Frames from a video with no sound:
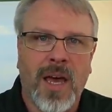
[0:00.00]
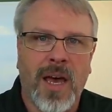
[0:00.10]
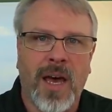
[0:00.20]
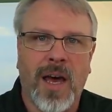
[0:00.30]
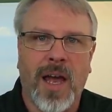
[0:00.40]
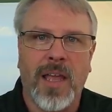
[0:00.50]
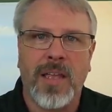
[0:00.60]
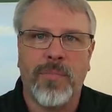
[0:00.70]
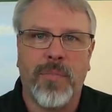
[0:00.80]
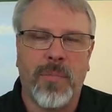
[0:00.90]

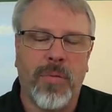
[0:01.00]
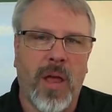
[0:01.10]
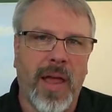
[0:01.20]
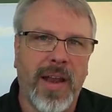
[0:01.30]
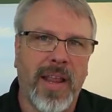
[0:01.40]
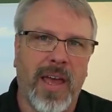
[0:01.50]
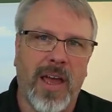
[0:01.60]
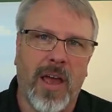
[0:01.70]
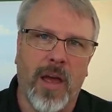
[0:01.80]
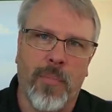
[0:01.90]
I applied
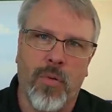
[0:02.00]
a